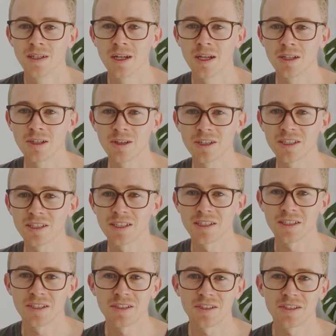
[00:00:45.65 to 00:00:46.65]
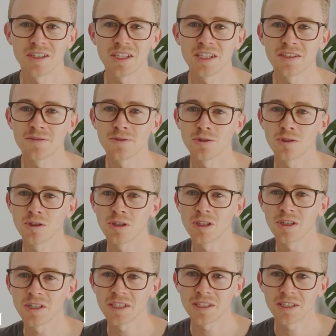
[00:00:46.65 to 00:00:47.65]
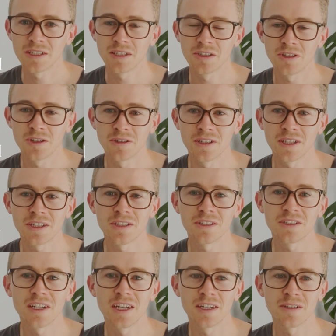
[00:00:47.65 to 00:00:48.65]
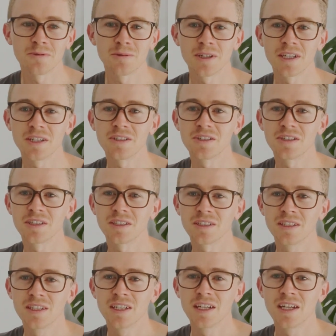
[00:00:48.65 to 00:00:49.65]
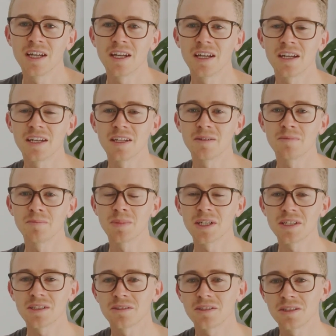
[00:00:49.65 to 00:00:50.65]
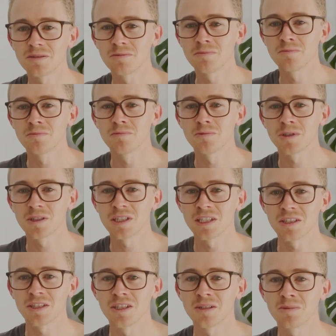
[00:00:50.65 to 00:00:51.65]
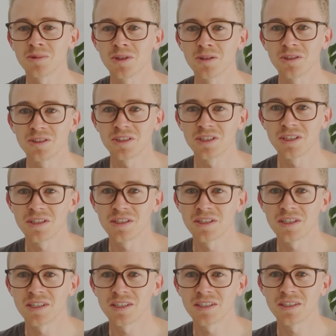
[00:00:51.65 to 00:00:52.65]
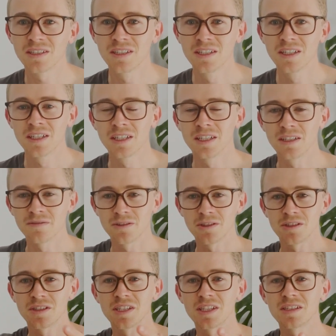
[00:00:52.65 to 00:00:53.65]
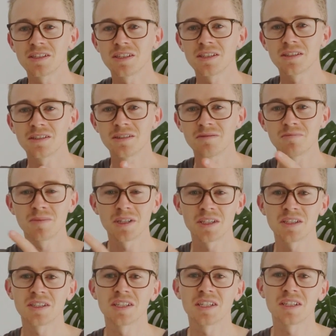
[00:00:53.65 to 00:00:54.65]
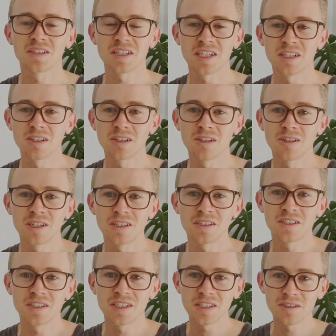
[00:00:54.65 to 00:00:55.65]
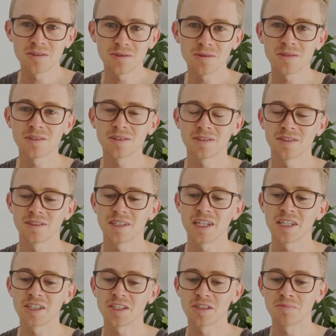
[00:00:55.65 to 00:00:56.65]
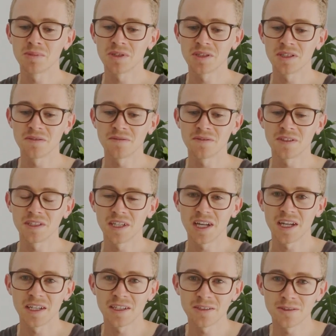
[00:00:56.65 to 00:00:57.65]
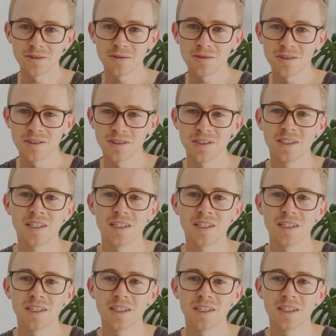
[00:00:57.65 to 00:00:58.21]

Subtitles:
LiDAR, it stands for Light, Direction and Ranging. And basically what that terminology is saying, you've got a sensor, it sends out a light signal at a specific angle,